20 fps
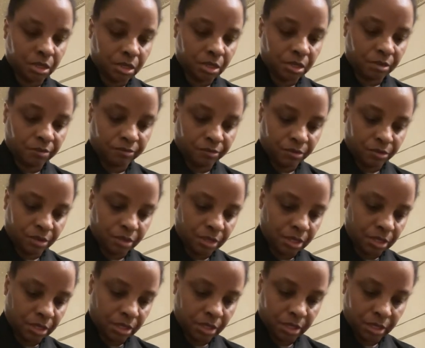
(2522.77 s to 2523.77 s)
stuff on
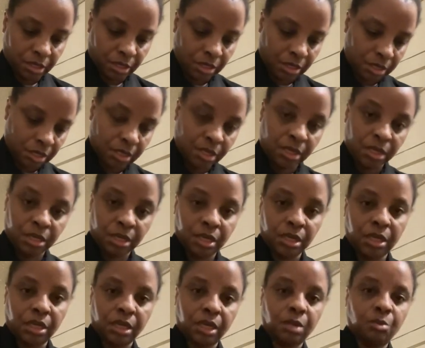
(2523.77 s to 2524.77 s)
it.
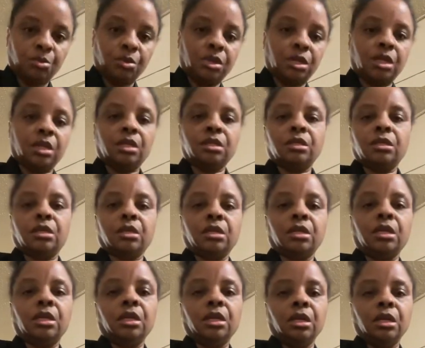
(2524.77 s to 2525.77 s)
You keep it nice and
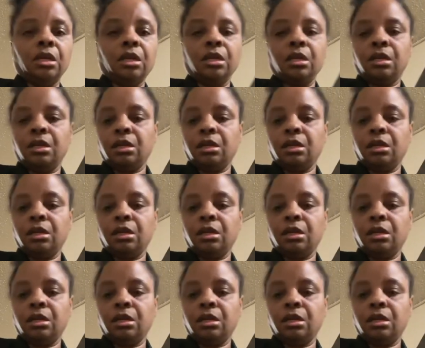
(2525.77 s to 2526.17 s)
clean.